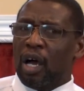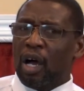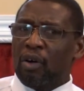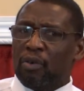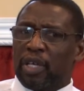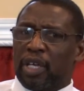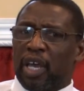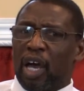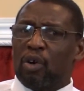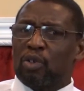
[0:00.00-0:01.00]
Holy
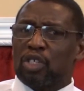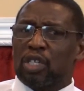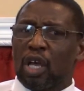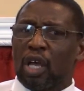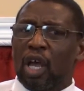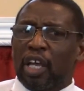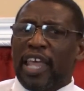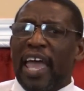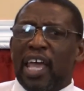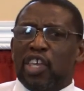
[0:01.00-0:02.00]
Ghost.
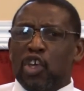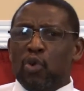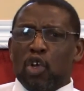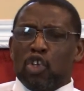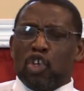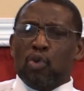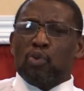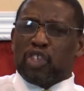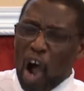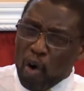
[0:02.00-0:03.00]
That you,
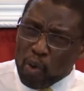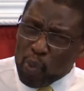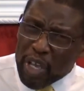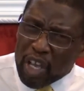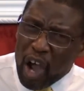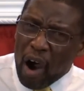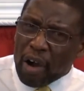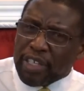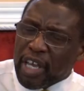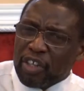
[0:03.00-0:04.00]
you don't
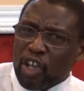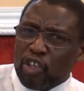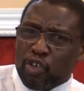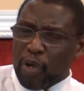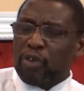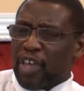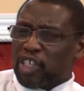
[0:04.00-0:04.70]
regard the truth.